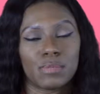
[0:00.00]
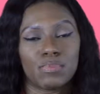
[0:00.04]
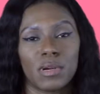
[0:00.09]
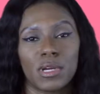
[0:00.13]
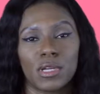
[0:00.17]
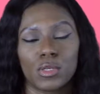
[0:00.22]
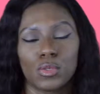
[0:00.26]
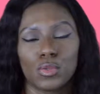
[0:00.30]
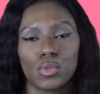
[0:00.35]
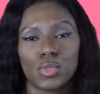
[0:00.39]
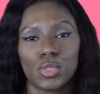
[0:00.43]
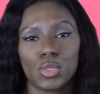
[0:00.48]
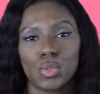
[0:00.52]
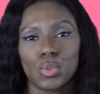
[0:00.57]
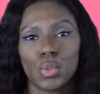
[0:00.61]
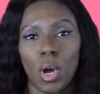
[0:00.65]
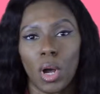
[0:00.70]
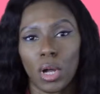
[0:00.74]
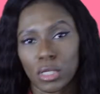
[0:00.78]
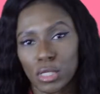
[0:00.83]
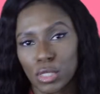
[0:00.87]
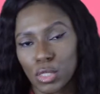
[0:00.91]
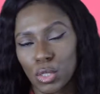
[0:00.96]
but you do
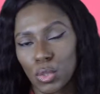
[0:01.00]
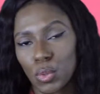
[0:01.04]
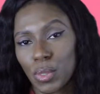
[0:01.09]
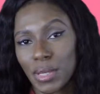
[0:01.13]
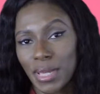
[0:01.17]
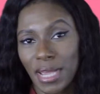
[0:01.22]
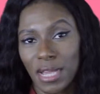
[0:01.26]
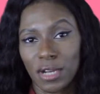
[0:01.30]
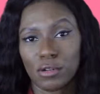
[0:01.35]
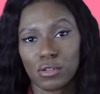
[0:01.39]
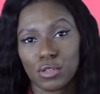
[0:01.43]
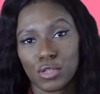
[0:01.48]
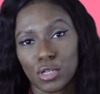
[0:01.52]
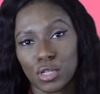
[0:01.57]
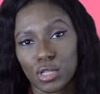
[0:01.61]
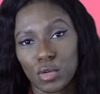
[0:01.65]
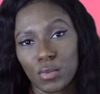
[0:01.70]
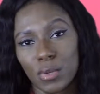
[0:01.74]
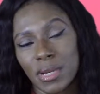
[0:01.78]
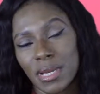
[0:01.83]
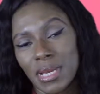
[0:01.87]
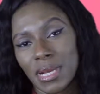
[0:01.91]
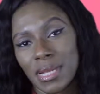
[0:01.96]
also cater to
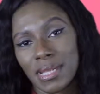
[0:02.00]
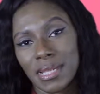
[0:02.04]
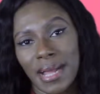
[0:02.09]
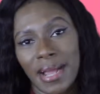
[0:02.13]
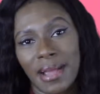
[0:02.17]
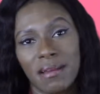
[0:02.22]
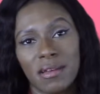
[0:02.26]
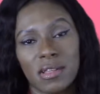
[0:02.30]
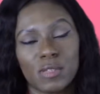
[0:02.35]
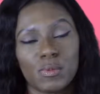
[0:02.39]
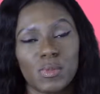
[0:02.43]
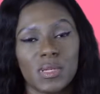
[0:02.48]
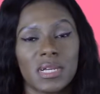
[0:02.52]
lower end clients,